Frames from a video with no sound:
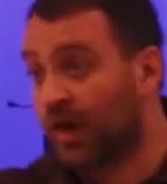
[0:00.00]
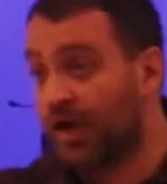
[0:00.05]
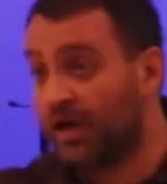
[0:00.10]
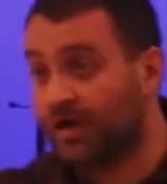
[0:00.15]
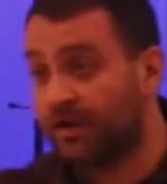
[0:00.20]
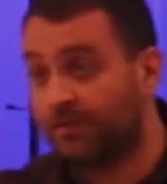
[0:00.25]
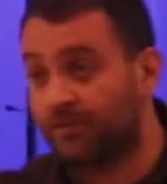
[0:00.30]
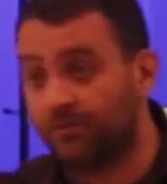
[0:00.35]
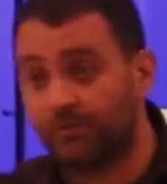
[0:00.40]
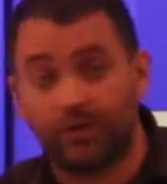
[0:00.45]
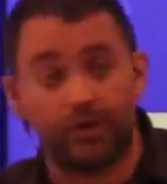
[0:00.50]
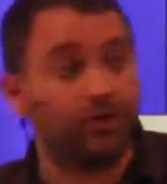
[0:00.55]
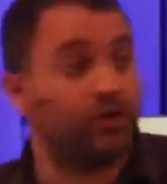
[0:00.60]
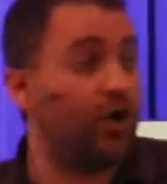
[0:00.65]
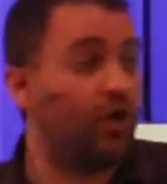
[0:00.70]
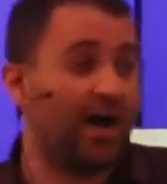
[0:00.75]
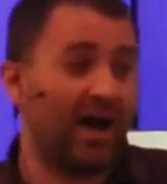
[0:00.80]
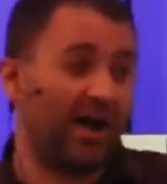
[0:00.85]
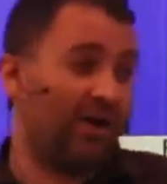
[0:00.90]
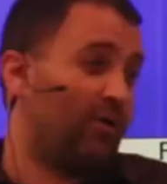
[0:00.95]
right? You
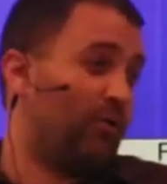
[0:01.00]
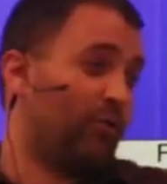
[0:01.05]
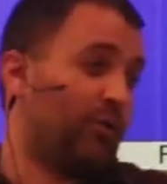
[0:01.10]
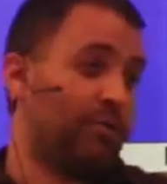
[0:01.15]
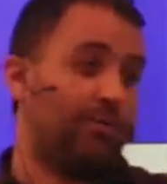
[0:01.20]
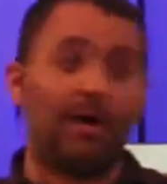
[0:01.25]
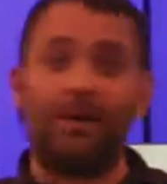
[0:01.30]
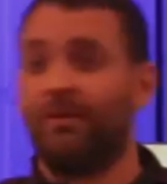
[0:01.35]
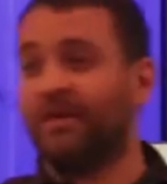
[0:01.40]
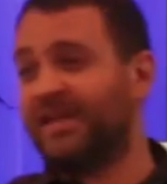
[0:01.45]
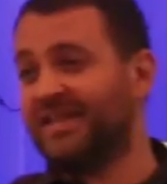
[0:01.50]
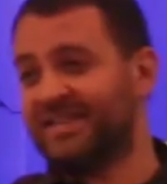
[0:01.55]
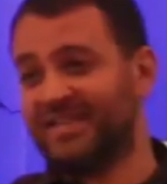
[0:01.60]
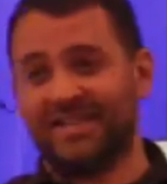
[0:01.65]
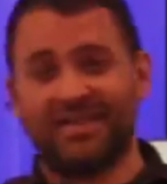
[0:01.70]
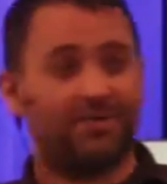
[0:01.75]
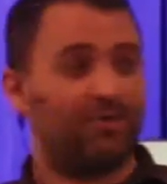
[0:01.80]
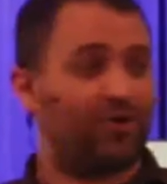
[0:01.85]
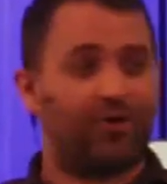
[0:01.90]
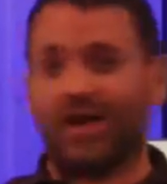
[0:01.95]
know how Republicans
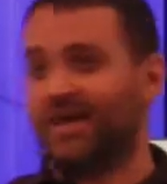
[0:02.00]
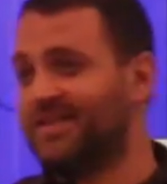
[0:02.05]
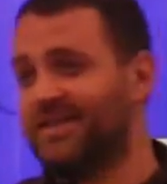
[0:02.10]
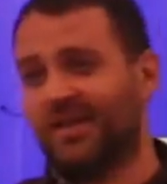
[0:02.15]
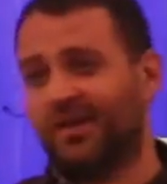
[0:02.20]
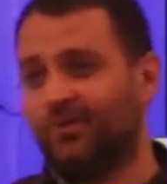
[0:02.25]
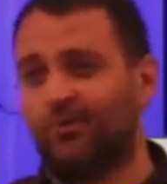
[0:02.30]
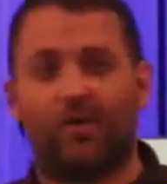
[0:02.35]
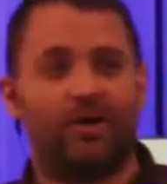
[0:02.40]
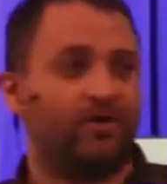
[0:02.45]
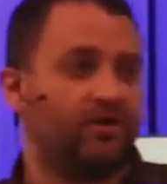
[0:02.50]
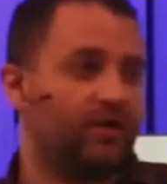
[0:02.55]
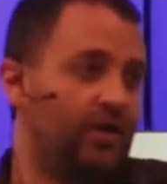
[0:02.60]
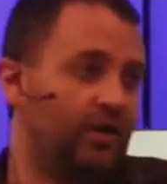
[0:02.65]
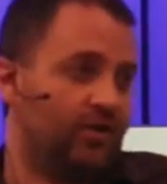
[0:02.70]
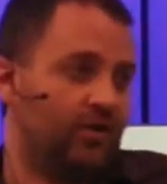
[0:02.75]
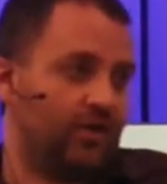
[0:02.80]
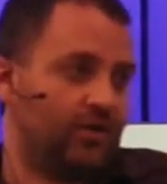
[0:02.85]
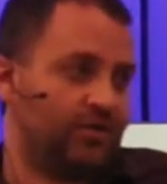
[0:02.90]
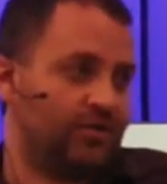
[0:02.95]
and Democrats get, al- get
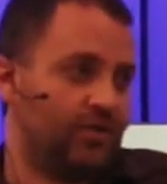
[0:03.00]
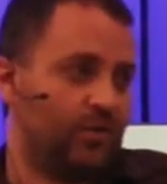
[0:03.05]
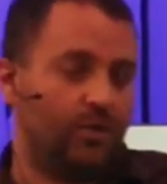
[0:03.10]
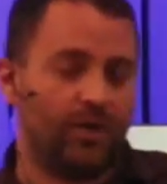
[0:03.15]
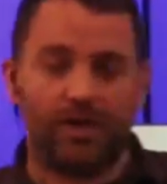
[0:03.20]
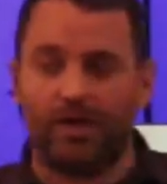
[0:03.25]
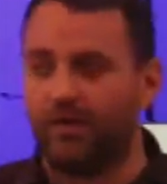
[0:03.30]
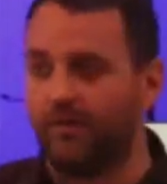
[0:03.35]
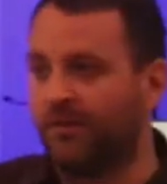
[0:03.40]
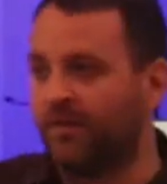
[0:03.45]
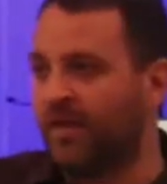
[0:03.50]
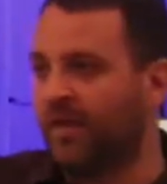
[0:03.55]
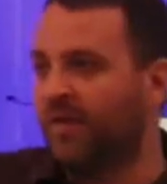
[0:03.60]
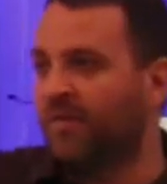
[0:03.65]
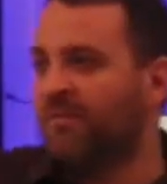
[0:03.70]
along so well.